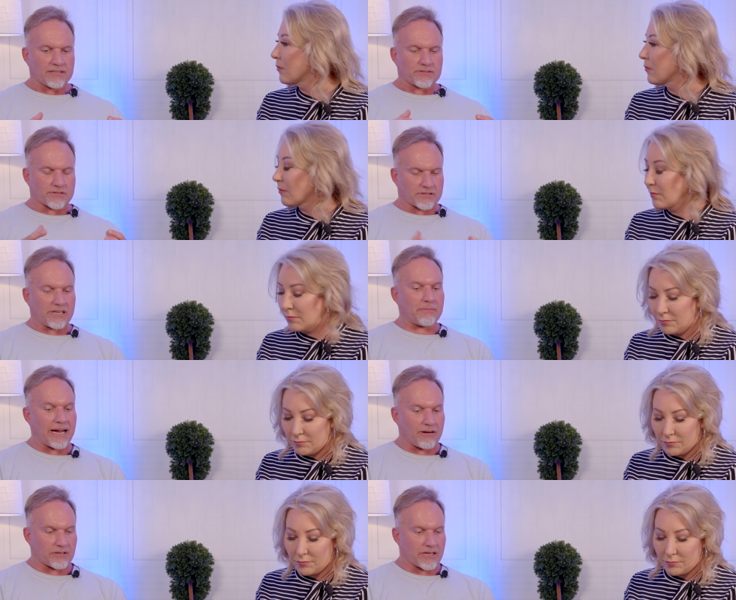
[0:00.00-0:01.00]

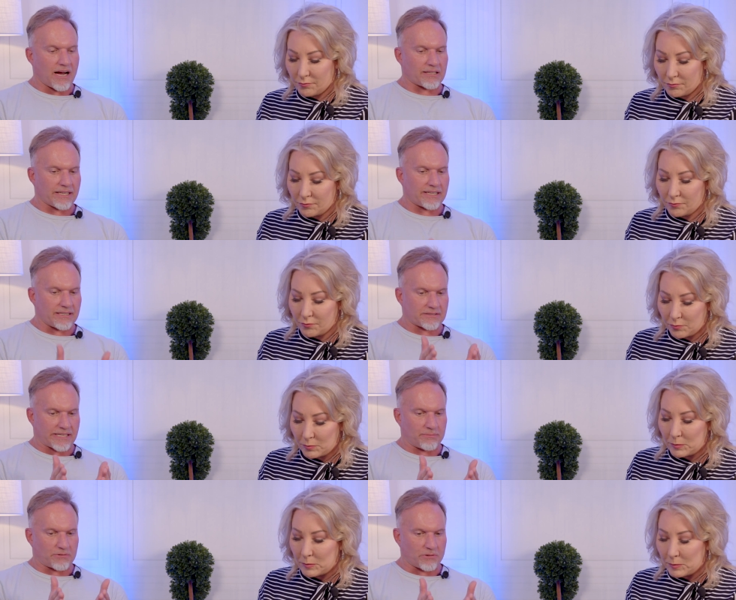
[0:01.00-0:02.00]
Speaker 1: somehow God let us
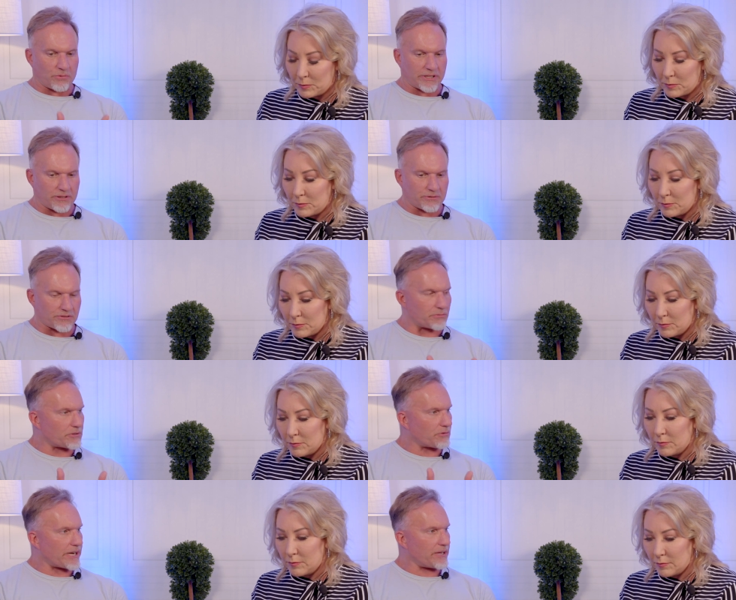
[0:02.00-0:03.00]
keep the wheels on
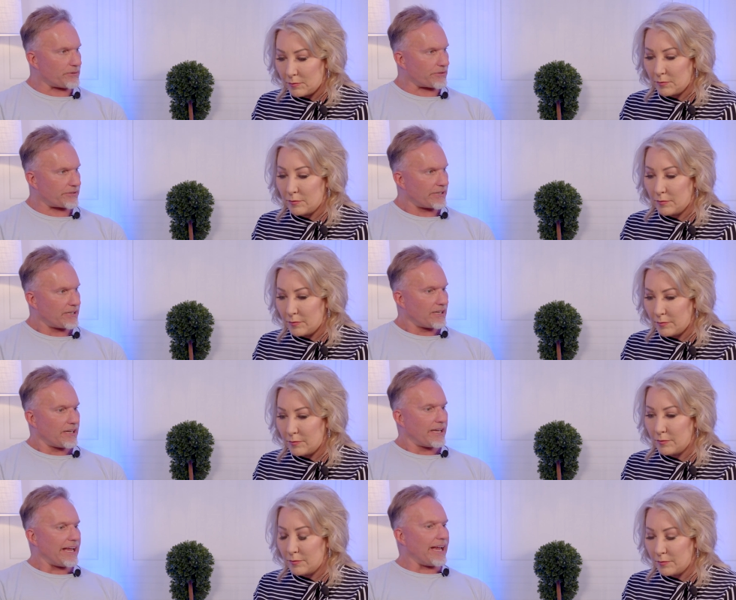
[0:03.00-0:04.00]
the rails
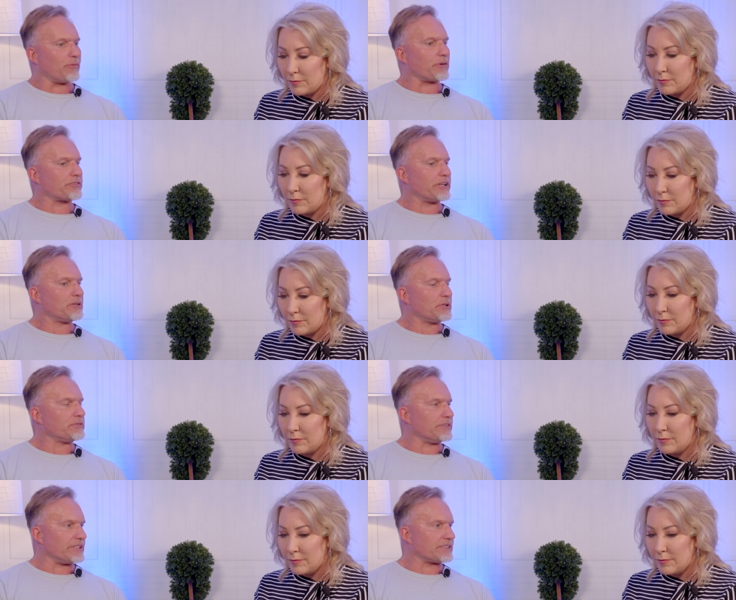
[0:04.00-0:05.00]
and we're still
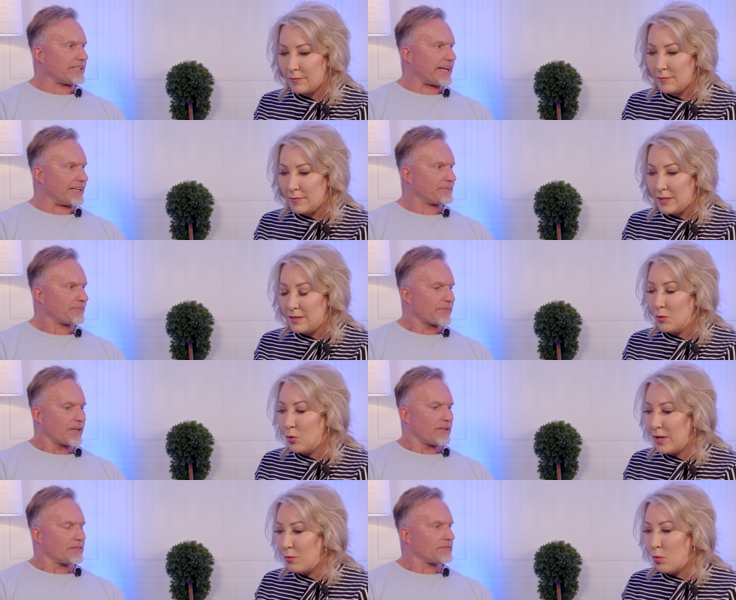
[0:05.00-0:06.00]
moving this day.
Speaker 2: So
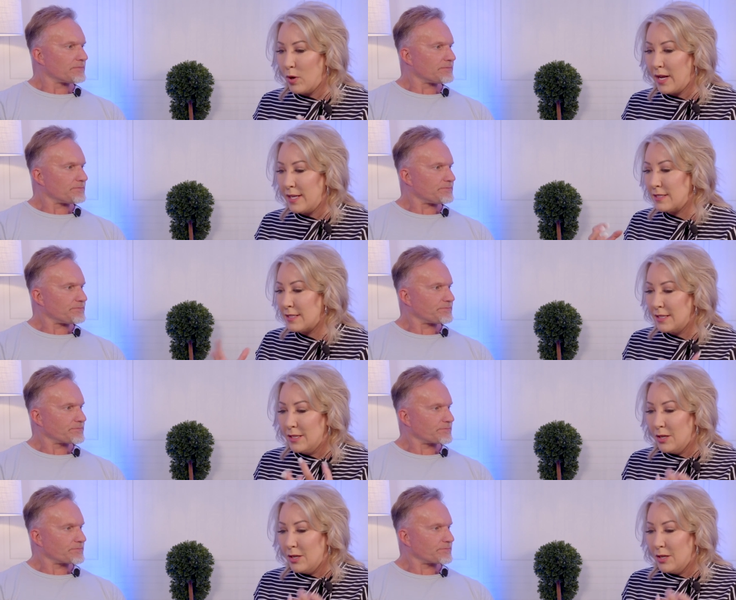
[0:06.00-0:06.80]
what what